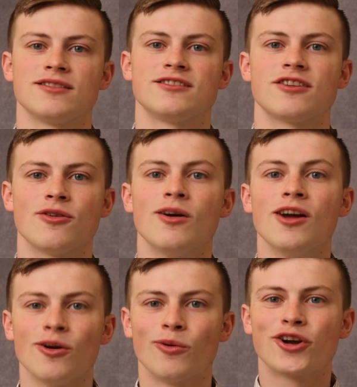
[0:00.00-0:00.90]
So
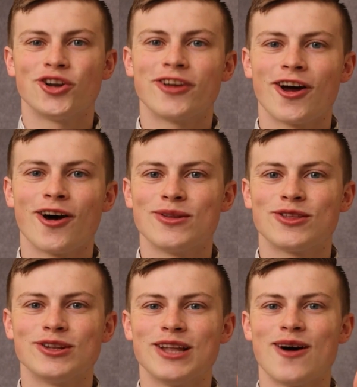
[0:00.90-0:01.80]
we're good to go with
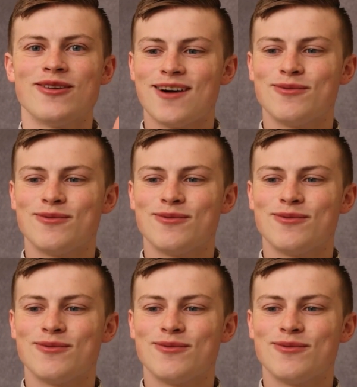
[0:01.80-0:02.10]
the loan.